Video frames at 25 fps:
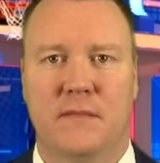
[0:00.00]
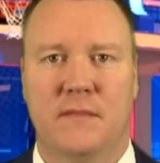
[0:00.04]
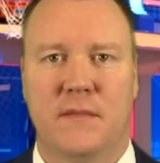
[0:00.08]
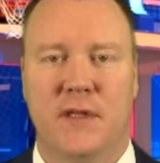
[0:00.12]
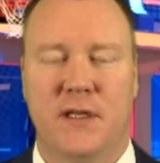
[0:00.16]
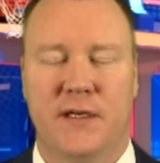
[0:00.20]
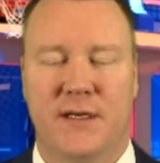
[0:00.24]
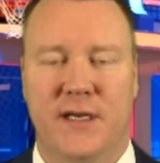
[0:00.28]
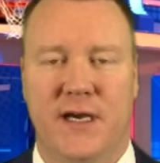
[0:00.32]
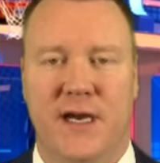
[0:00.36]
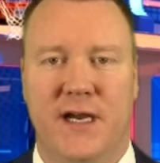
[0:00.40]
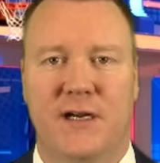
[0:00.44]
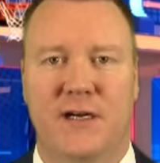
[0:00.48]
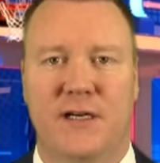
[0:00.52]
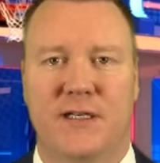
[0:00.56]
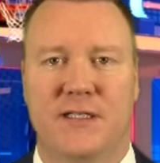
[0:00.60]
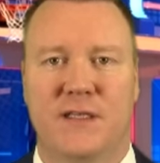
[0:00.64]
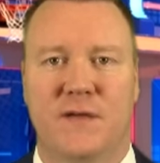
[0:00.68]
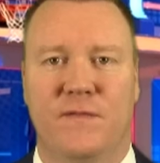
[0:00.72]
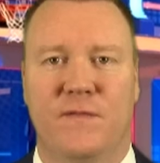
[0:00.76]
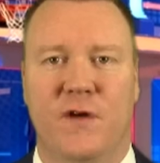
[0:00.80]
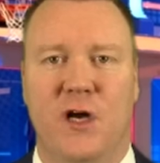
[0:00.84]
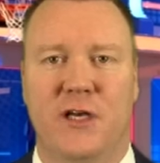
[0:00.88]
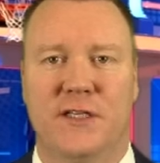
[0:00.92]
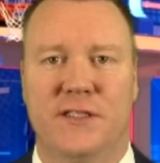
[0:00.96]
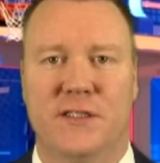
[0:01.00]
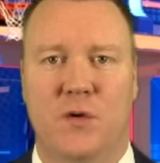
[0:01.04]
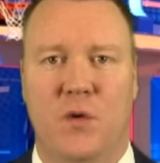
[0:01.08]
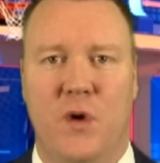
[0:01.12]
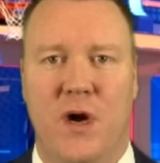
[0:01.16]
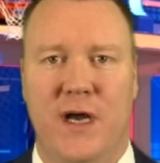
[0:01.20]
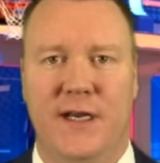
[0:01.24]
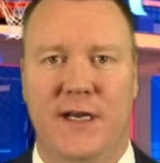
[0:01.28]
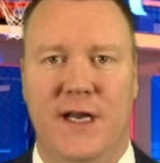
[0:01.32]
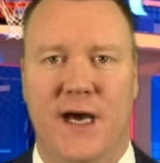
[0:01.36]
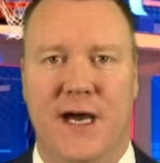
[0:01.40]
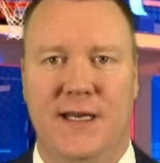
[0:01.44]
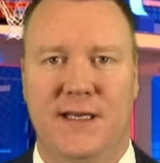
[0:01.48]
The Tigers have also
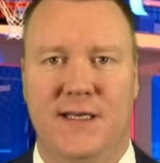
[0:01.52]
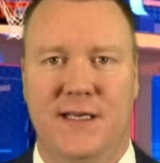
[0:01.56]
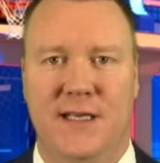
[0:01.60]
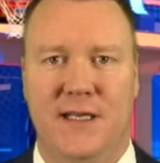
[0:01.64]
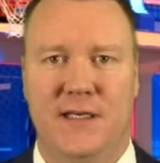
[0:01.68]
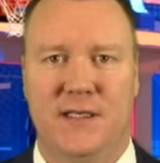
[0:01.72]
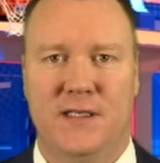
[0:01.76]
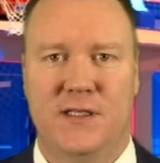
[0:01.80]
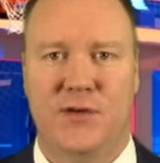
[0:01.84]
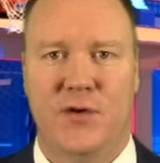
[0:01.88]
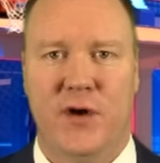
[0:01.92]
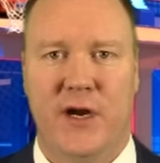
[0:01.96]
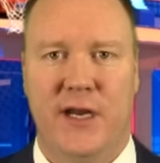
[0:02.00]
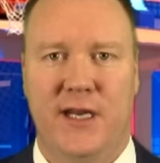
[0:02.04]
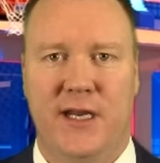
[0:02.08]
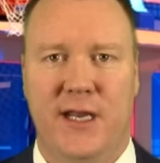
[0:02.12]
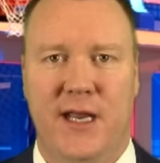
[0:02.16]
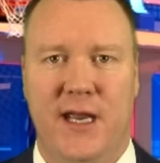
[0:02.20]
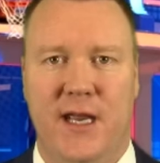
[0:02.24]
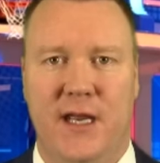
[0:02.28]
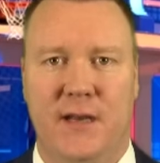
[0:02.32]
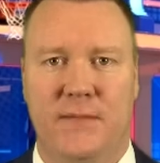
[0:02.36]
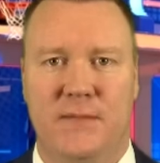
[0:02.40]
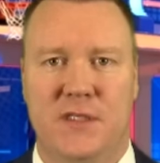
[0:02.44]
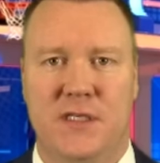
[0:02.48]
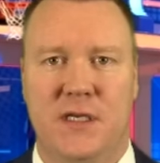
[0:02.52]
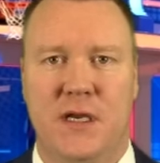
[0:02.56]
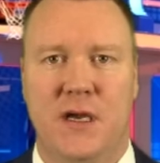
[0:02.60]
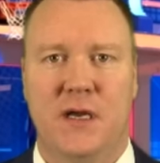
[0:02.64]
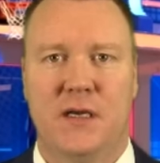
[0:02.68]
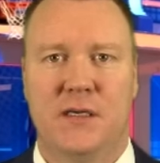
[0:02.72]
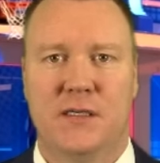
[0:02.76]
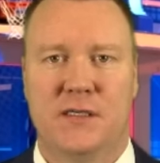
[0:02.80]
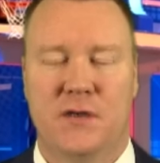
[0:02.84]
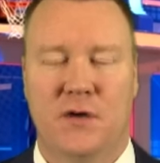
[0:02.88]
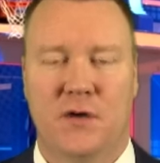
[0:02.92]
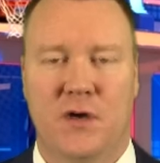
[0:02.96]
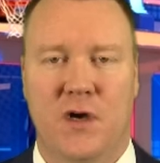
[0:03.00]
won 19 straight games,
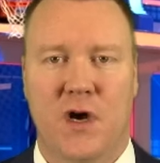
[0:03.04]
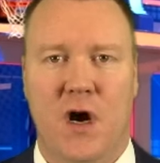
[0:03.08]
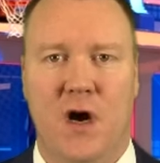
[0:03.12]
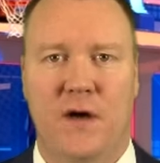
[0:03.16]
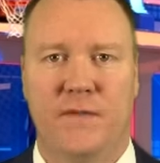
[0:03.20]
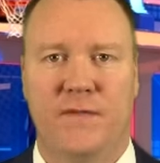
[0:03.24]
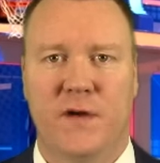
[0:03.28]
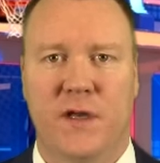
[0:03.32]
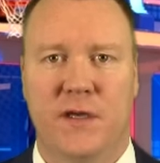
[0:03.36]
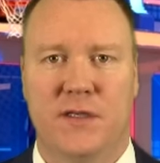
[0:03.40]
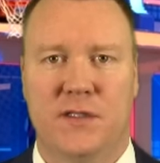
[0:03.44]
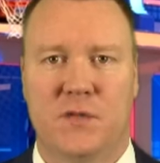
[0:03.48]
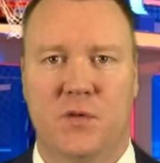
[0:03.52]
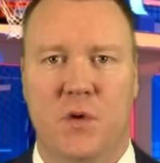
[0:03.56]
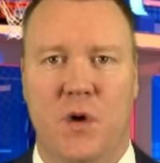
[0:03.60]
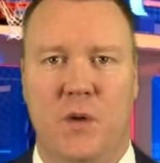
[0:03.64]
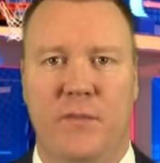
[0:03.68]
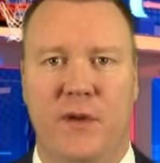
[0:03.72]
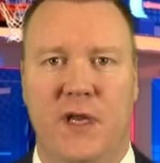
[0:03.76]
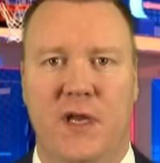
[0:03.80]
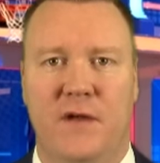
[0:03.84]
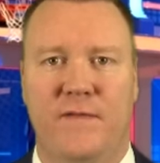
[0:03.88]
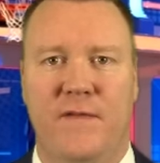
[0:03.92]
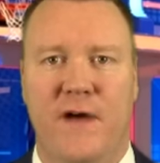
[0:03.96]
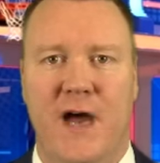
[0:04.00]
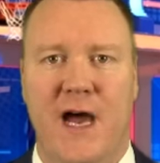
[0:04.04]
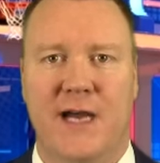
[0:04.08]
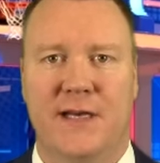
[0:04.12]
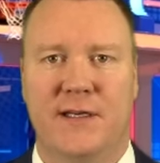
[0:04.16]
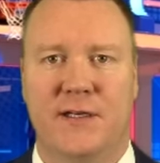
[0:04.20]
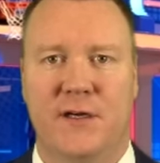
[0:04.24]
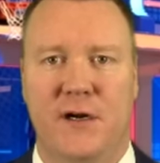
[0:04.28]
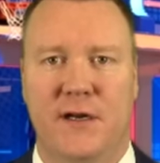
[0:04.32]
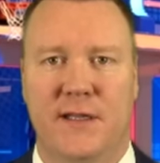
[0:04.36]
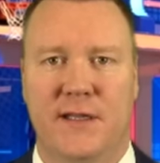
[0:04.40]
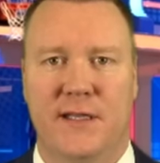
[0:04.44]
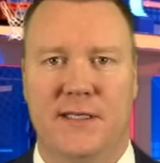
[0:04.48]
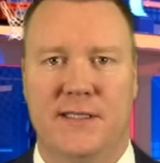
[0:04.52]
so confidence won't be a
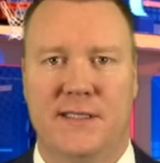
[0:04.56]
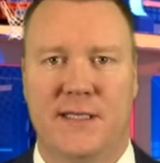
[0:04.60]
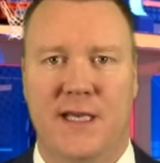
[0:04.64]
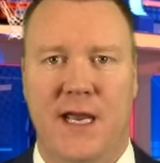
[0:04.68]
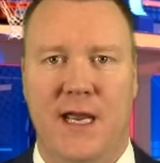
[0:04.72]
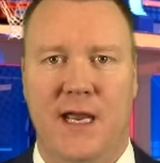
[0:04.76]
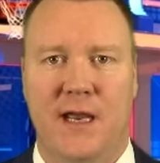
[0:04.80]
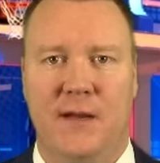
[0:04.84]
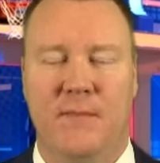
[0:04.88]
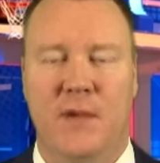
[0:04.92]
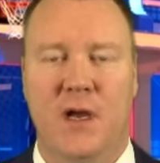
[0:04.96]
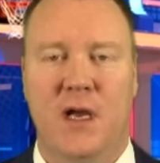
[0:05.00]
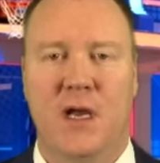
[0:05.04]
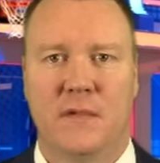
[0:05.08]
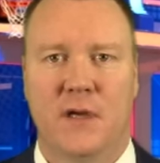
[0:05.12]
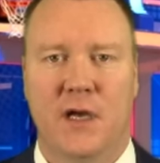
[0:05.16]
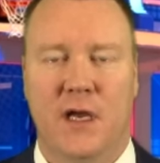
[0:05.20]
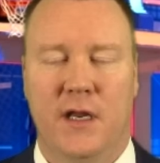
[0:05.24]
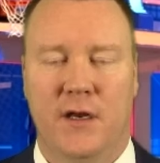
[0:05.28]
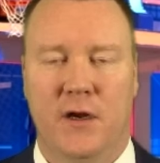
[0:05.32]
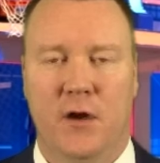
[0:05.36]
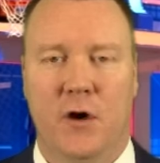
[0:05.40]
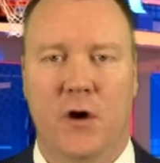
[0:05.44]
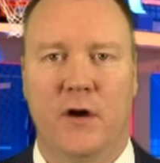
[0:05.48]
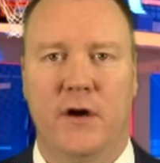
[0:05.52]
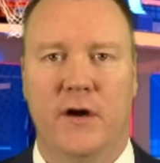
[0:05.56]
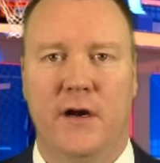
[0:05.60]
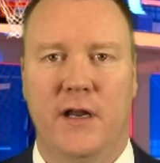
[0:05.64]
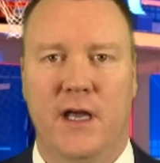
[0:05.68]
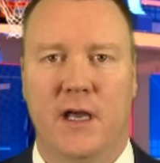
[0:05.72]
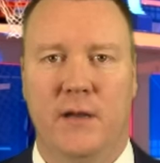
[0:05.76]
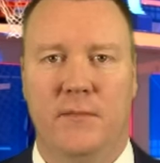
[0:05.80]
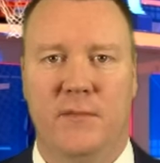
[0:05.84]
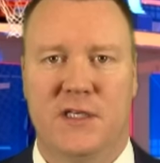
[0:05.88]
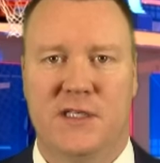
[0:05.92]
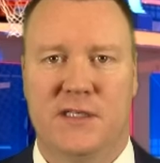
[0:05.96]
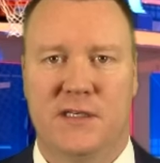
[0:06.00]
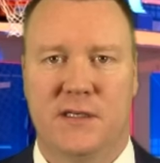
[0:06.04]
factor in this game. And Notre
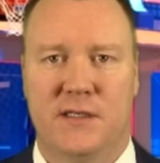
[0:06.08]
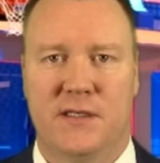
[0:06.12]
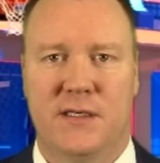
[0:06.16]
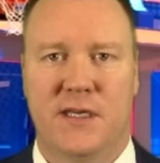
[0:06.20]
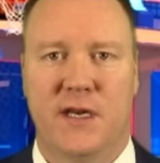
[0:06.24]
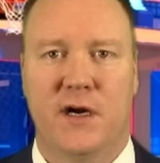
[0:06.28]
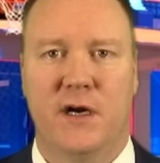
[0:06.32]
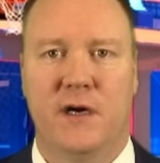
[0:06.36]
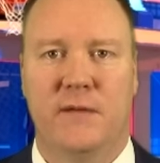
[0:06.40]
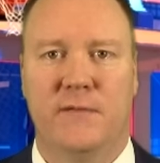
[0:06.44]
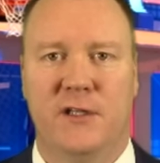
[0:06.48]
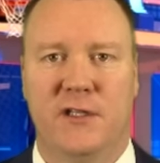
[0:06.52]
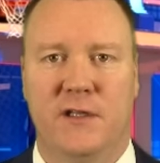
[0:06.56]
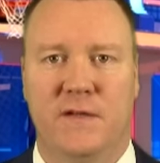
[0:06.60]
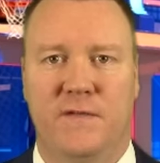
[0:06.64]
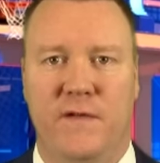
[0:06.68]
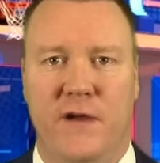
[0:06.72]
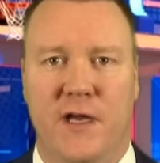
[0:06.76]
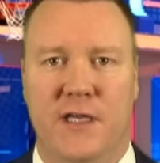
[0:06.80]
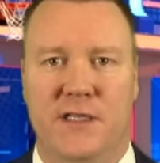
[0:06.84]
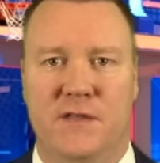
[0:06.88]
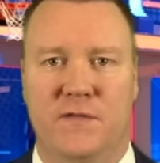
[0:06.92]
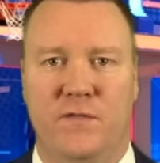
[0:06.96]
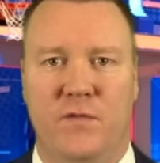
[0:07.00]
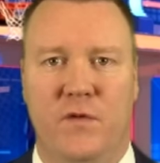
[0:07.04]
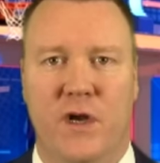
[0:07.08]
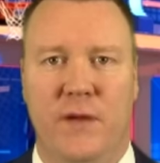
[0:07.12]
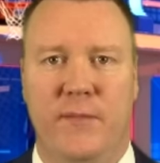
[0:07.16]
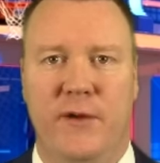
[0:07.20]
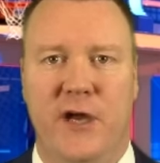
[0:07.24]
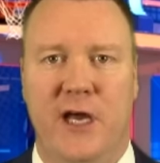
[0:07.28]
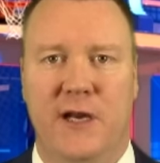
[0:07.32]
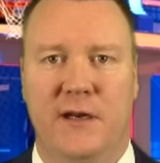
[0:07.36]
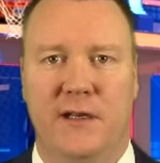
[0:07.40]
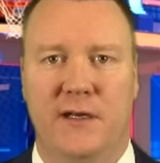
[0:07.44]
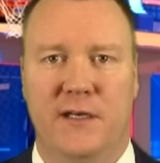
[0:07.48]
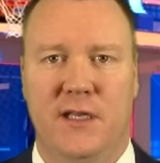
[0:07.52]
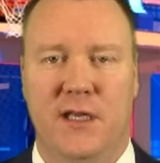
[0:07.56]
Dame is a terrible defensive
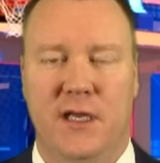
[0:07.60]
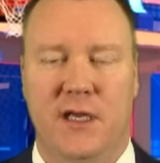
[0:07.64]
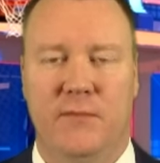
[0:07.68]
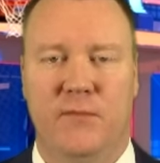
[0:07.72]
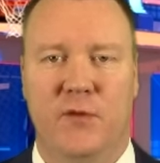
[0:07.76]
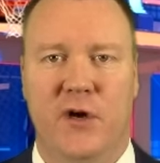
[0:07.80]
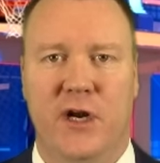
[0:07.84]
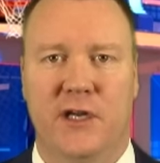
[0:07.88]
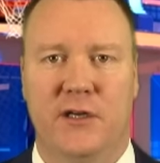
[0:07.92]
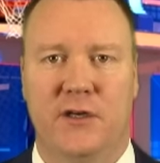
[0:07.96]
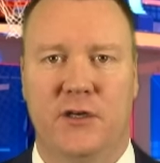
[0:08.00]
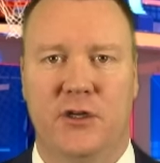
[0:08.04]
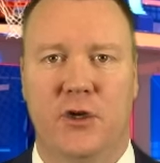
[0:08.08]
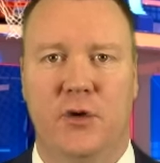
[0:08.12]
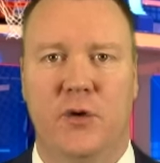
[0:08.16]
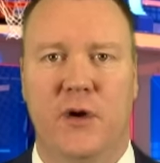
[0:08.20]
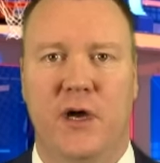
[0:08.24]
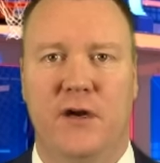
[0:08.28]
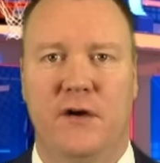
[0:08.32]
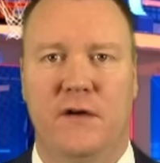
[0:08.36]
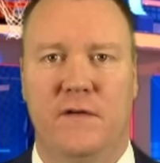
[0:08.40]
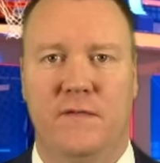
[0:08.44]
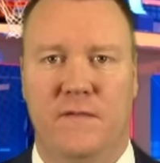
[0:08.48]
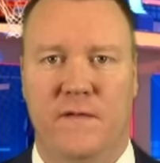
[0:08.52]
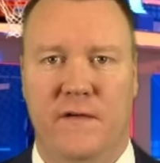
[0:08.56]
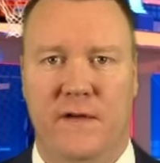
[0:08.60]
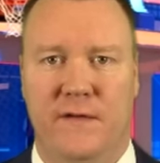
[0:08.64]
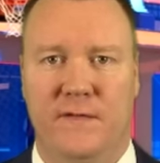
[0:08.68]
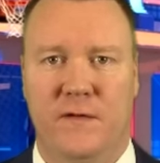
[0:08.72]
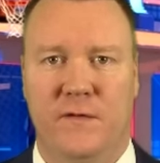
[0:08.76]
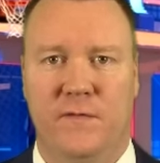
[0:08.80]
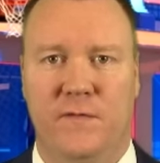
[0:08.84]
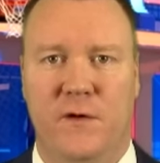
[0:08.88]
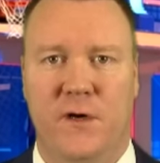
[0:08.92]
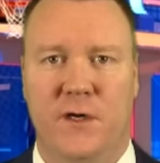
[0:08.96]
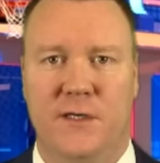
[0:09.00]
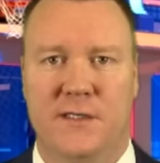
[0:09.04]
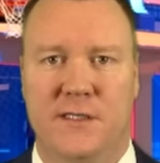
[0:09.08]
rebounding team, ranked
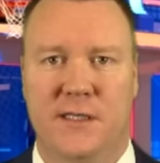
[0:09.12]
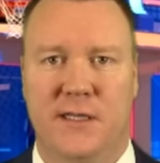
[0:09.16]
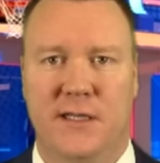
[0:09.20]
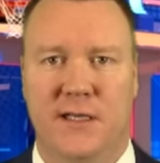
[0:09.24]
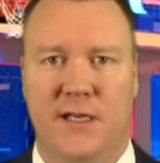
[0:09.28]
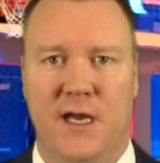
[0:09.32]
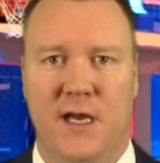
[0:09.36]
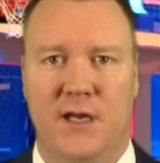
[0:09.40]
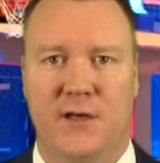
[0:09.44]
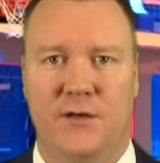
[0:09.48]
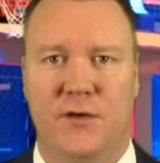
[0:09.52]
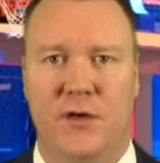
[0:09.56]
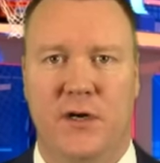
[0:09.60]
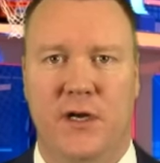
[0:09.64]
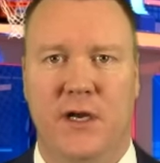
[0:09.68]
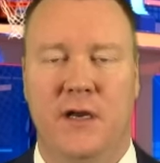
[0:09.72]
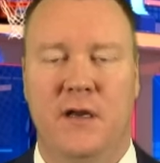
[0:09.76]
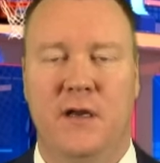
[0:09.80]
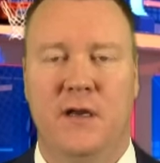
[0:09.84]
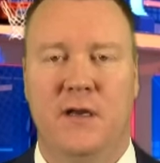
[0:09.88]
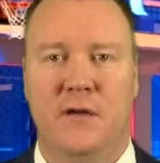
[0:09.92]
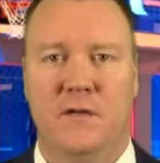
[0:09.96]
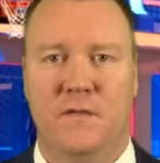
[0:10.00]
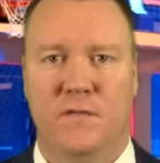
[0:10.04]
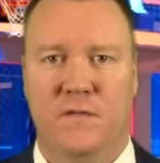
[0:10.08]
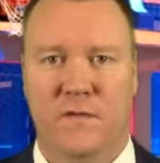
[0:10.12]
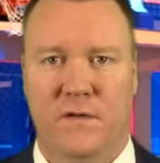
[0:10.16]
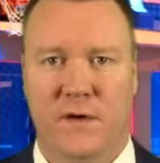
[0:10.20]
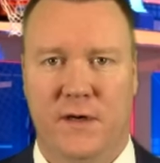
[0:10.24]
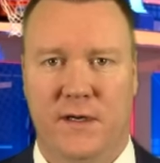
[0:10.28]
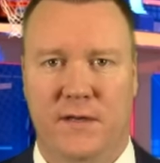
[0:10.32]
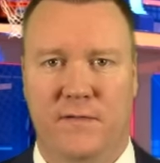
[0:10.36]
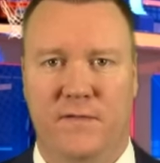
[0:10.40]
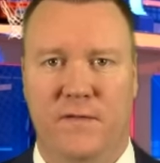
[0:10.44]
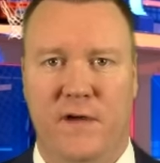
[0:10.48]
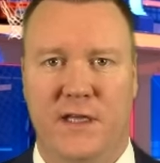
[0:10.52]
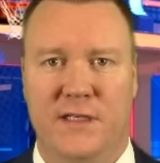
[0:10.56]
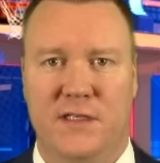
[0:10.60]
251st in the country for
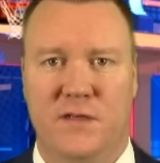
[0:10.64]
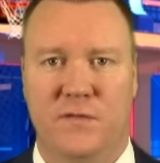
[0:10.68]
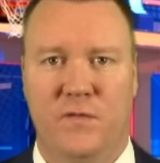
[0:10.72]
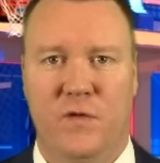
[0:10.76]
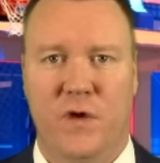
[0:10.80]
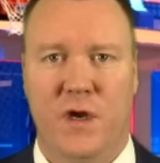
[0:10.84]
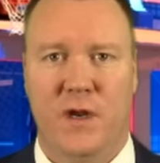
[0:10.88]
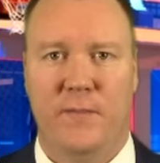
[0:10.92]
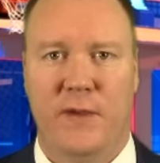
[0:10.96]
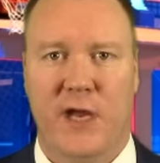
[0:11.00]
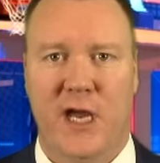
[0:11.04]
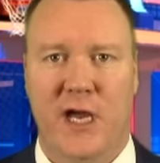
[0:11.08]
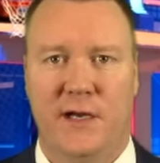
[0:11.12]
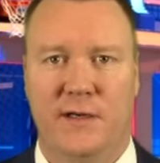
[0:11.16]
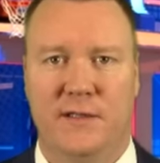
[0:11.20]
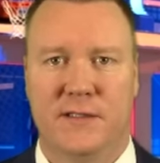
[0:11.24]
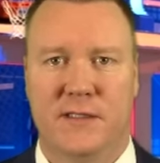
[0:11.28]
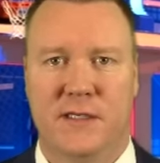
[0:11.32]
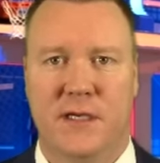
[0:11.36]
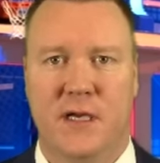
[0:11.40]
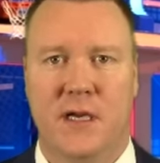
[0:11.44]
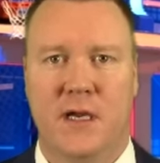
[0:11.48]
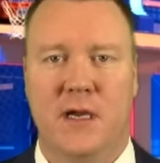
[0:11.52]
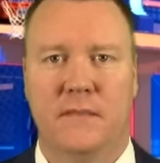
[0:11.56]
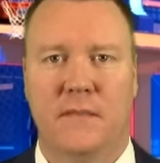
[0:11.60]
defensive rebounds.